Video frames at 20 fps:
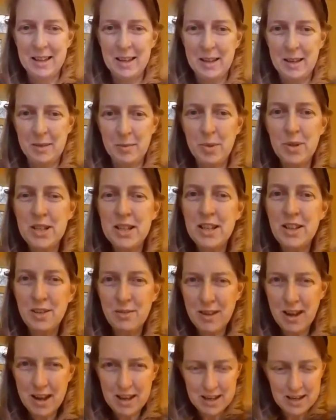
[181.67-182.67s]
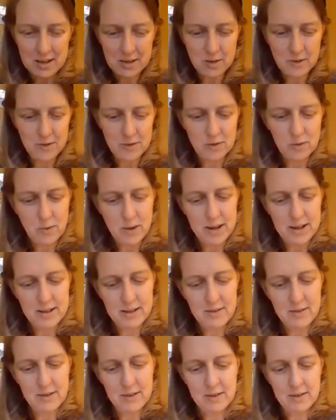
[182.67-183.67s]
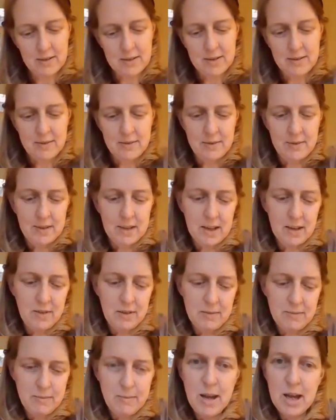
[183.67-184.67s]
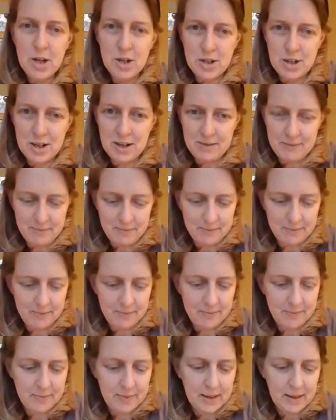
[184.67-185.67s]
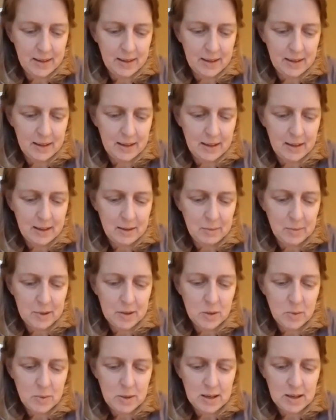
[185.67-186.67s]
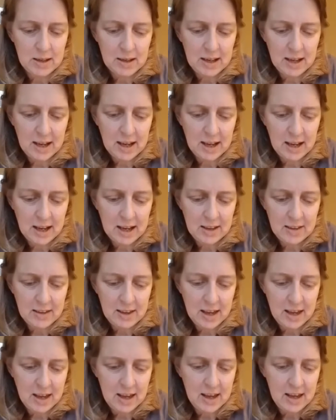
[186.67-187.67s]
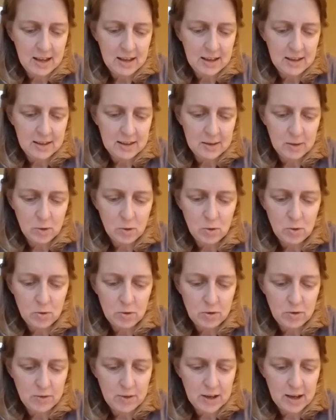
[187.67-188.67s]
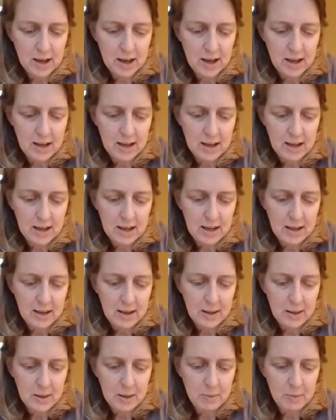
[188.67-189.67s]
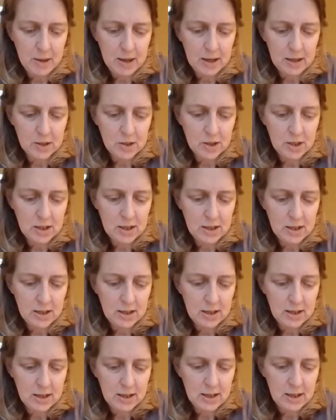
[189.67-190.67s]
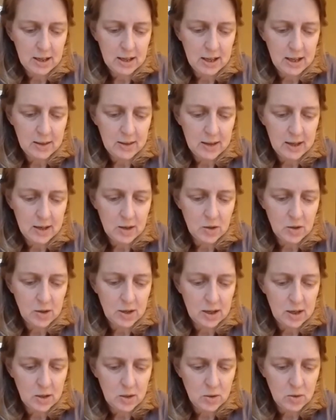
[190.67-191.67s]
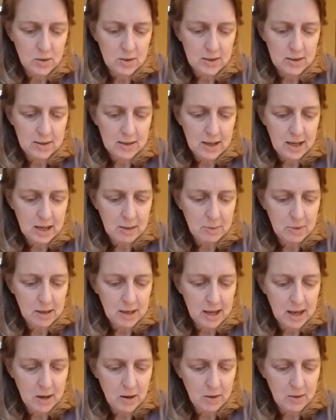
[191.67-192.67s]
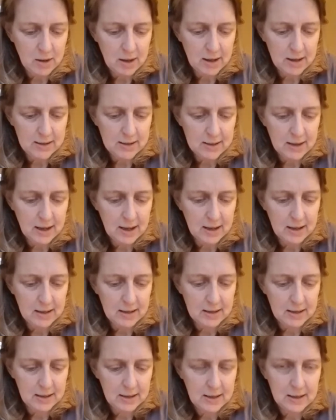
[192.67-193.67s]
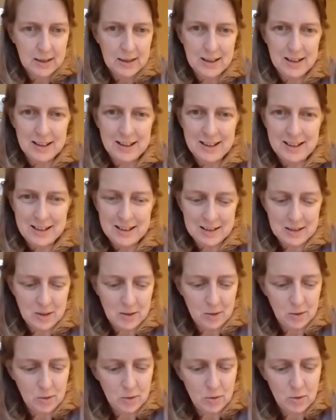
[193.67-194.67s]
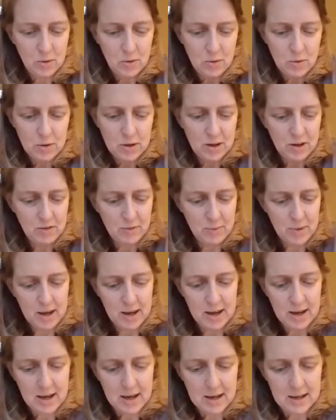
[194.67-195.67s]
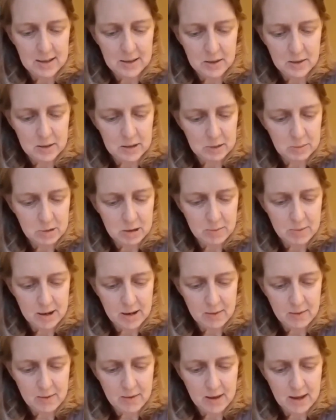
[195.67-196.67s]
Putting the other eye in is often quite difficult. If you measure between the eye there, the corner of the eye, and the picture, and then try and do the same again on that side. So the corner of my eye is going to be about there.